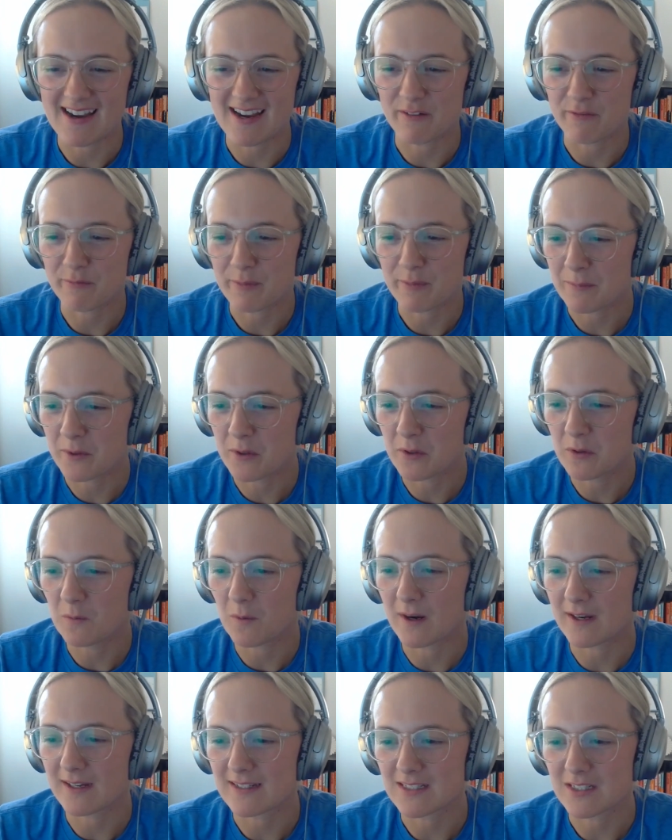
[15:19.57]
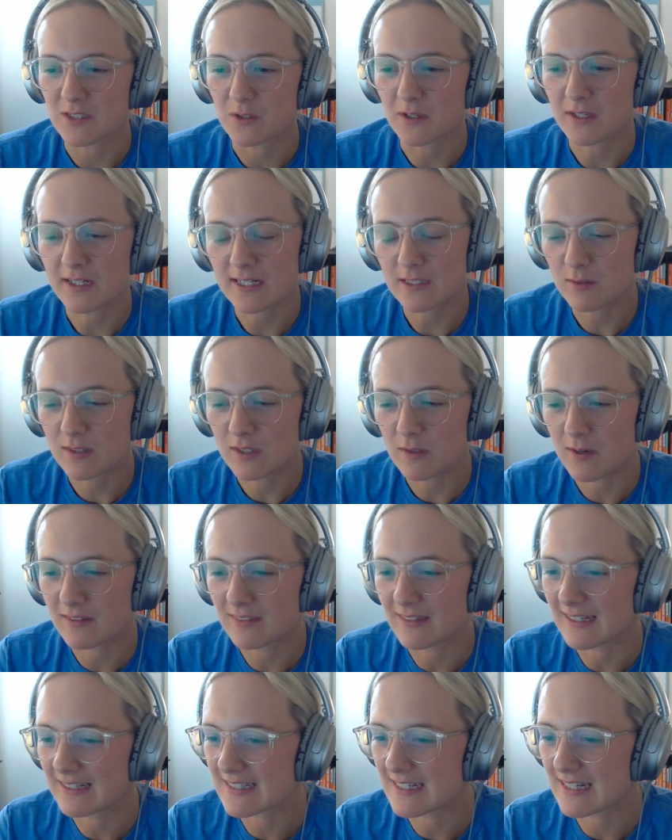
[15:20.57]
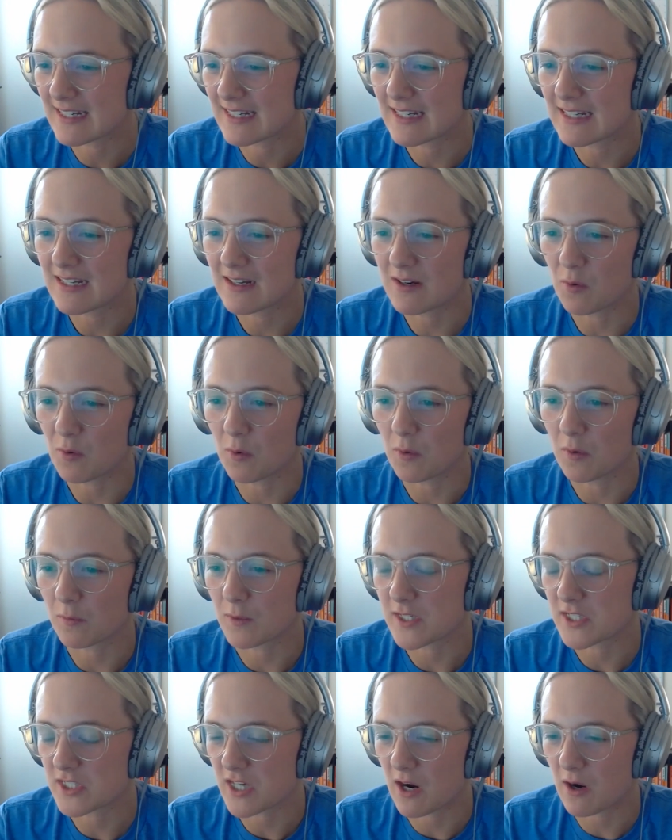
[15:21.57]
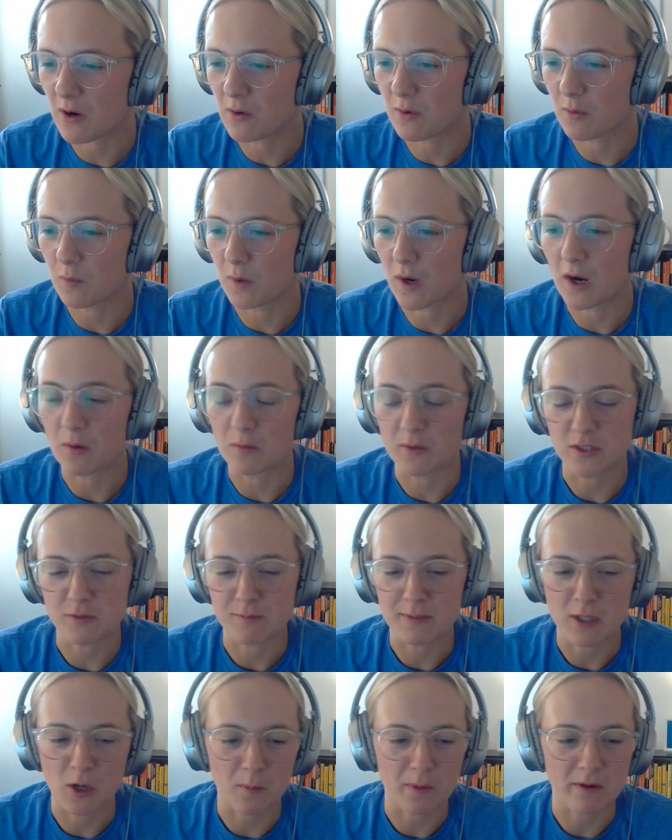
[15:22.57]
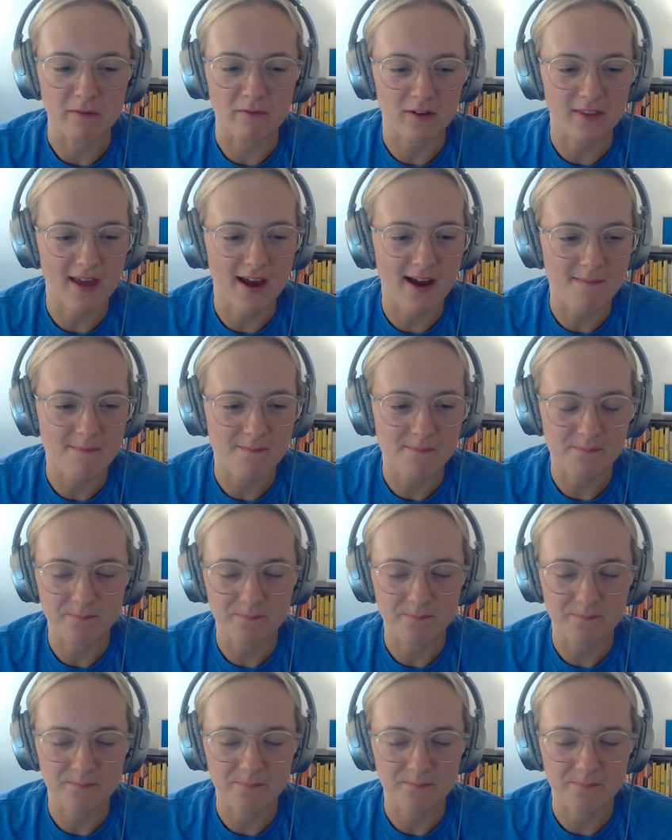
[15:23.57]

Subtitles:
If people wanted to connect with you on LinkedIn or reach out, would you be open for that?